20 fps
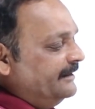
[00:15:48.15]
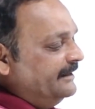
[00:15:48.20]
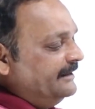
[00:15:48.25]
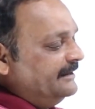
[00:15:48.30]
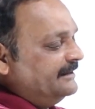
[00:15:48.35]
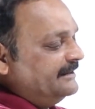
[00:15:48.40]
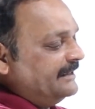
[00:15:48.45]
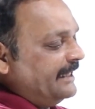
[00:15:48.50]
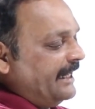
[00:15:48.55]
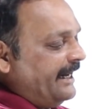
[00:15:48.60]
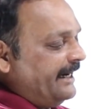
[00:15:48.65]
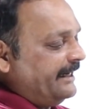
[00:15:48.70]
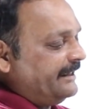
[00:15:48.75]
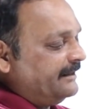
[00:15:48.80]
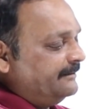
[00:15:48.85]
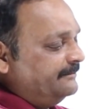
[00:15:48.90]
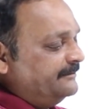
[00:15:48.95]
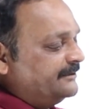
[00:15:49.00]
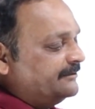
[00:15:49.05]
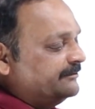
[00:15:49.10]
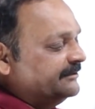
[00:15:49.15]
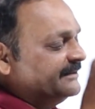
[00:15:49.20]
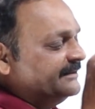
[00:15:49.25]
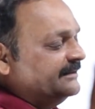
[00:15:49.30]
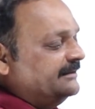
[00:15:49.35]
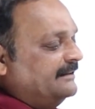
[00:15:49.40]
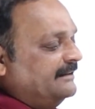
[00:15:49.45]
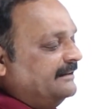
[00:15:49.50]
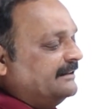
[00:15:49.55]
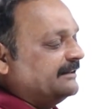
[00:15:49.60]
it is the atoms which
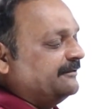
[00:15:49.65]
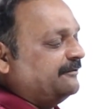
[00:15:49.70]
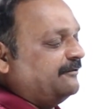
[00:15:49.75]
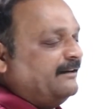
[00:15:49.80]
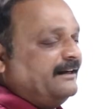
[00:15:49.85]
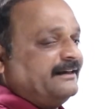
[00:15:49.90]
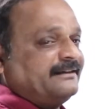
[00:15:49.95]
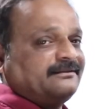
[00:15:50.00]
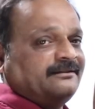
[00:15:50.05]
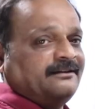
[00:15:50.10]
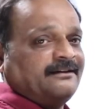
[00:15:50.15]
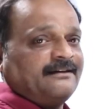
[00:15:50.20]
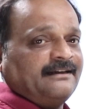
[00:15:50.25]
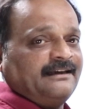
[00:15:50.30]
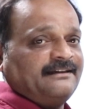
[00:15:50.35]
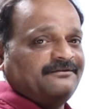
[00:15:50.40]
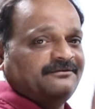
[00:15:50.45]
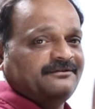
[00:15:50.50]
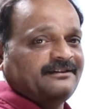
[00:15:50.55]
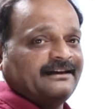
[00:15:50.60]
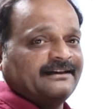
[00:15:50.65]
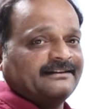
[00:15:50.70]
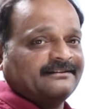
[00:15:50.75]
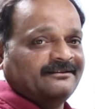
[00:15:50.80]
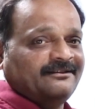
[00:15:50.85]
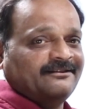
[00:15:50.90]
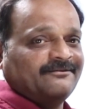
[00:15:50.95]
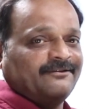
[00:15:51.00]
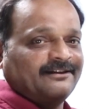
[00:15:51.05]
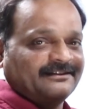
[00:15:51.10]
will reflect or diffract
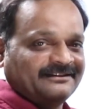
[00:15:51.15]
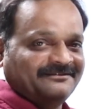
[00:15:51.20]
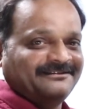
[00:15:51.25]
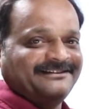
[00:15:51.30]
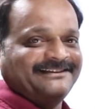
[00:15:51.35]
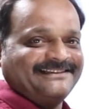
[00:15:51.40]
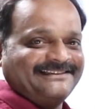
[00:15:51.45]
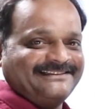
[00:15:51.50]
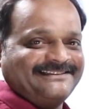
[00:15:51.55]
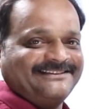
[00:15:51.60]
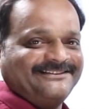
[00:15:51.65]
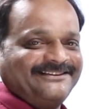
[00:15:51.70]
or whatever it is.